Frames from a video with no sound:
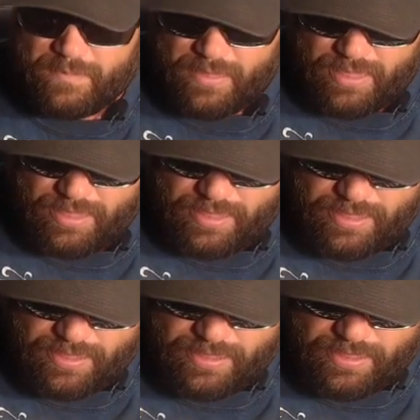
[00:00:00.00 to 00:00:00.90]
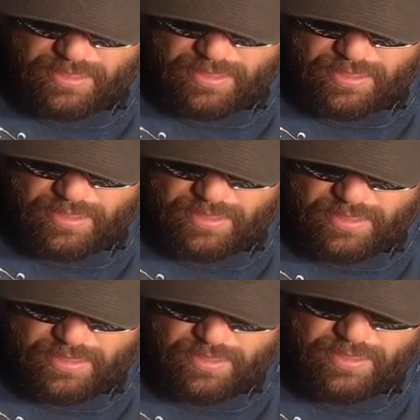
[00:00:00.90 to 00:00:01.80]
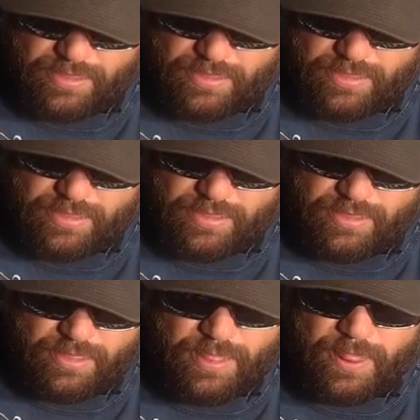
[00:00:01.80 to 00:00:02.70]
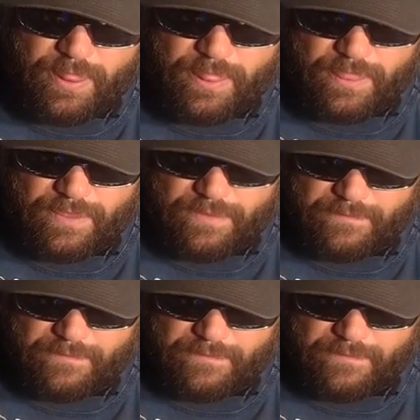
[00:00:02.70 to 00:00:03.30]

(no one is talking)